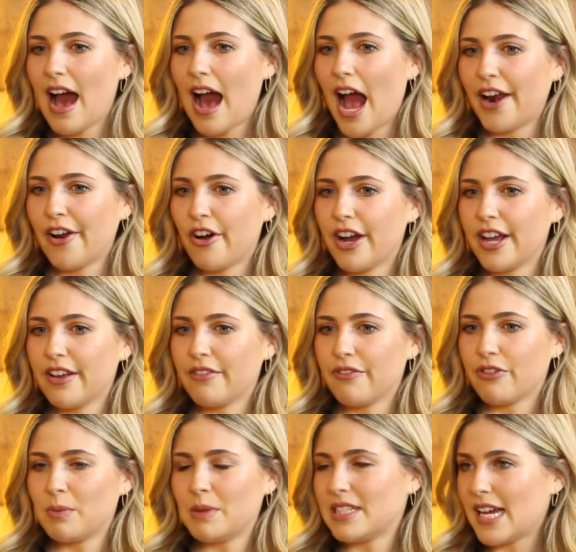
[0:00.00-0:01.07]
And I,
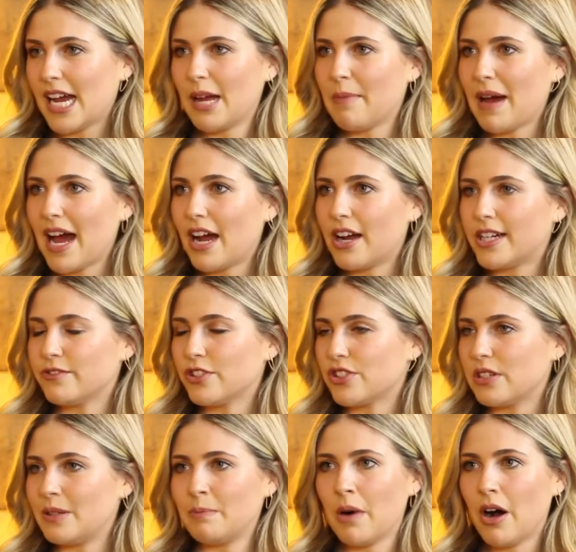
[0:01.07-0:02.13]
from the day I met her, I've just
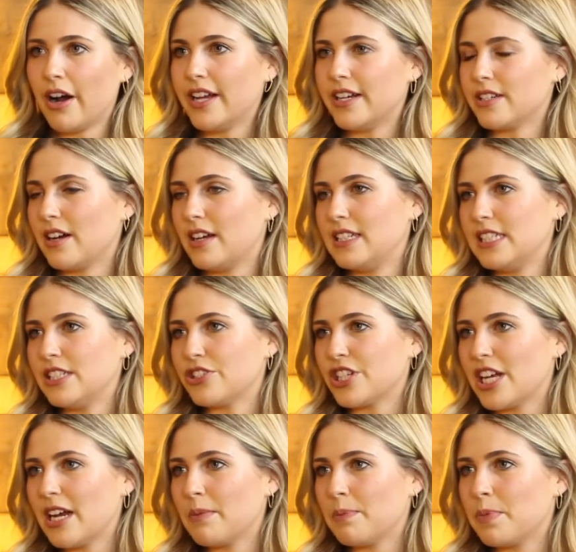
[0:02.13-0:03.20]
admired her
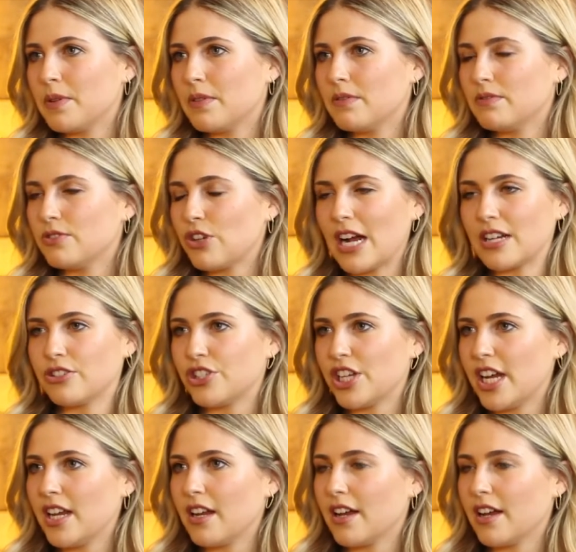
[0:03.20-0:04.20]
leadership strategy,